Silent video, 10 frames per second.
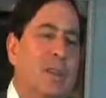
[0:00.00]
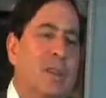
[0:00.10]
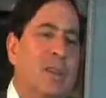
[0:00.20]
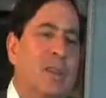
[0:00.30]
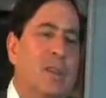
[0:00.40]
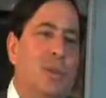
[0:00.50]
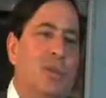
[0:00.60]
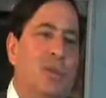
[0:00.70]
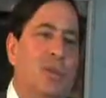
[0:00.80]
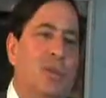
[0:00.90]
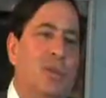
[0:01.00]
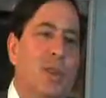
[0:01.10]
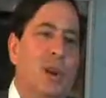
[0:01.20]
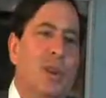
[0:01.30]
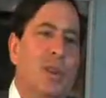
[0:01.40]
conclusion
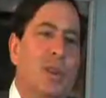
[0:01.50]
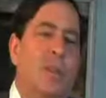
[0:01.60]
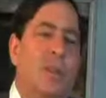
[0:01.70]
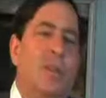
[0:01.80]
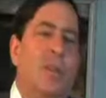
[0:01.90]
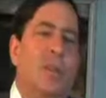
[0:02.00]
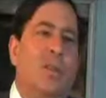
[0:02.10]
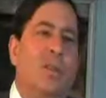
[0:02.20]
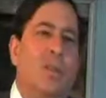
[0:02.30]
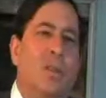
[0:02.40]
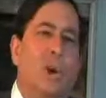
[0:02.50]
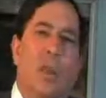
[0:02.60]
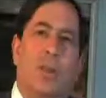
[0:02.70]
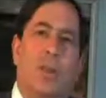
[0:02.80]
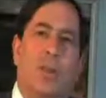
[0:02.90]
regarding
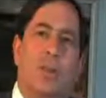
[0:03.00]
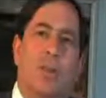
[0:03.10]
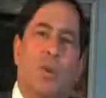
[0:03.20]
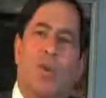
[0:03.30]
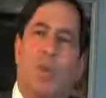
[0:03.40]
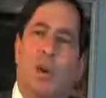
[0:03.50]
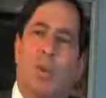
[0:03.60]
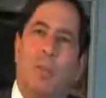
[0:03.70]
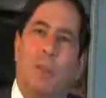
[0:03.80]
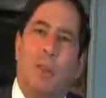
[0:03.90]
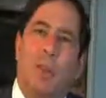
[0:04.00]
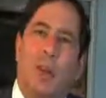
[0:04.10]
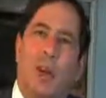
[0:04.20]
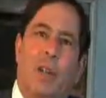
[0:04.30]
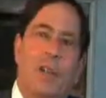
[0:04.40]
whether it's more probable than
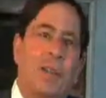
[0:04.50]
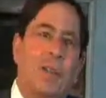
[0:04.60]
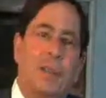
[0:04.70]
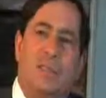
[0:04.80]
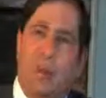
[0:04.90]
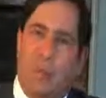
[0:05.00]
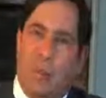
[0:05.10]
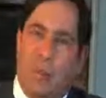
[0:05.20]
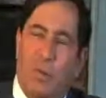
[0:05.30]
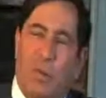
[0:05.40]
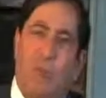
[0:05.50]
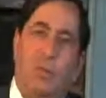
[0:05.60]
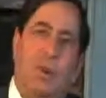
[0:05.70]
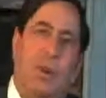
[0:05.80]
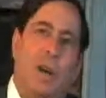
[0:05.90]
not that someone would
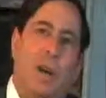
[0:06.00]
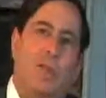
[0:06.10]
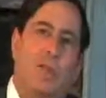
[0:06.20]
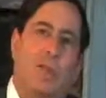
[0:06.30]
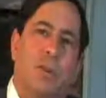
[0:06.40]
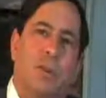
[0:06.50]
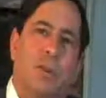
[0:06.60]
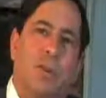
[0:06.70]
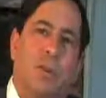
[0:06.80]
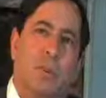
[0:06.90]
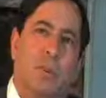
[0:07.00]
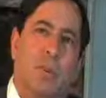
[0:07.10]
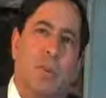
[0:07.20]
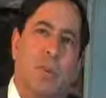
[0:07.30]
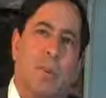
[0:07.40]
survive, for example.
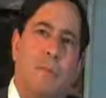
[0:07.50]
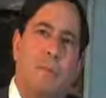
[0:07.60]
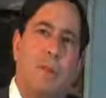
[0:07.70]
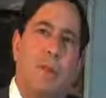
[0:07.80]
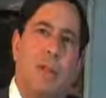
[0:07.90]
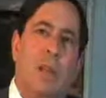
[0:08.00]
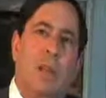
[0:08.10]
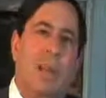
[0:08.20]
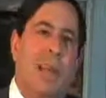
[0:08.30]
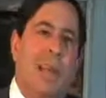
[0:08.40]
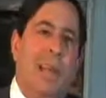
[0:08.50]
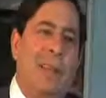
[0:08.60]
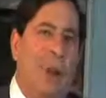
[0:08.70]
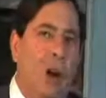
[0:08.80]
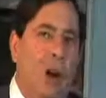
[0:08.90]
And
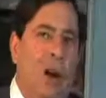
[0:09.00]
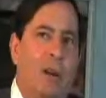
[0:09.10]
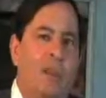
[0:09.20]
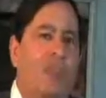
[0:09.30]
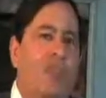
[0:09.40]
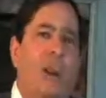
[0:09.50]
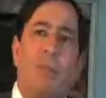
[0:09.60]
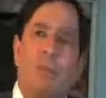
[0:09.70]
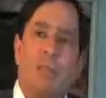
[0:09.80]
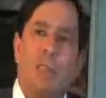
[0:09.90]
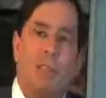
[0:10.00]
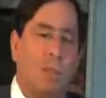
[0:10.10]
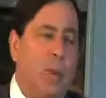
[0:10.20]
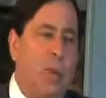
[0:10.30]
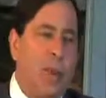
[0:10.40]
the law in some states,
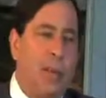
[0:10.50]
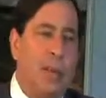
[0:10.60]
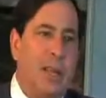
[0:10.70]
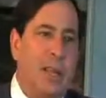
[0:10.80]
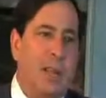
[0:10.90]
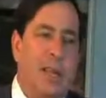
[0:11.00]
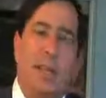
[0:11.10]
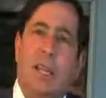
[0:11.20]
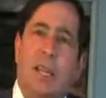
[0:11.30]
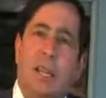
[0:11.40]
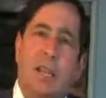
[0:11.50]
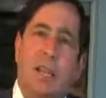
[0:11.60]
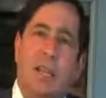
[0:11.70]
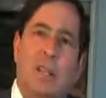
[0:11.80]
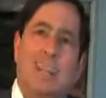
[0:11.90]
but not in Connecticut.
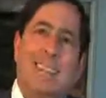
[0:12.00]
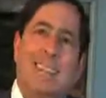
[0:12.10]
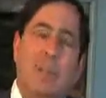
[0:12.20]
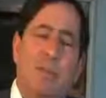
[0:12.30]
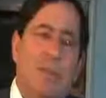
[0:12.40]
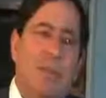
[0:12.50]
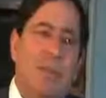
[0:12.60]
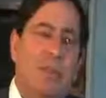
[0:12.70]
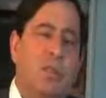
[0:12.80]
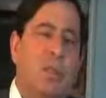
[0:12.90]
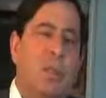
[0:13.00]
In some states,